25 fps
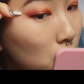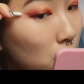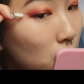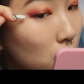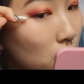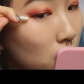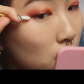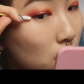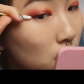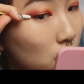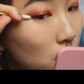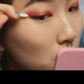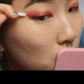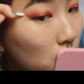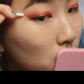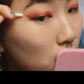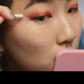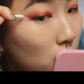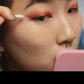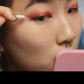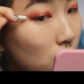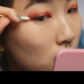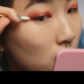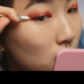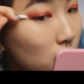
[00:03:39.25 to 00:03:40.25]

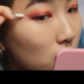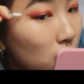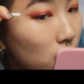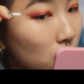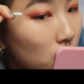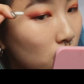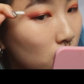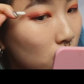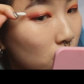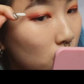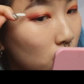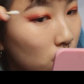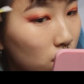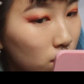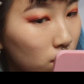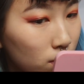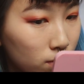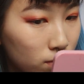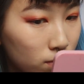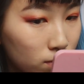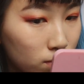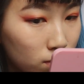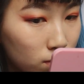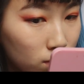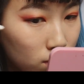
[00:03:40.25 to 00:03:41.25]

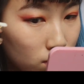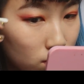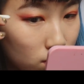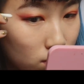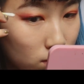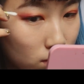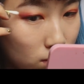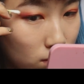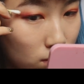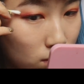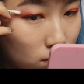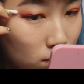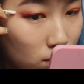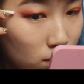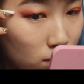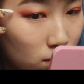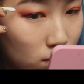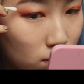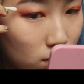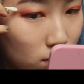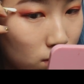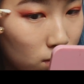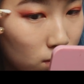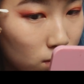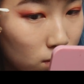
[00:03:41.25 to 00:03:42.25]

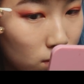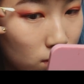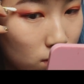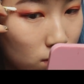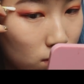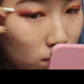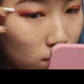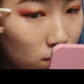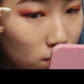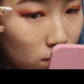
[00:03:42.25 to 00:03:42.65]
Nobody speaks.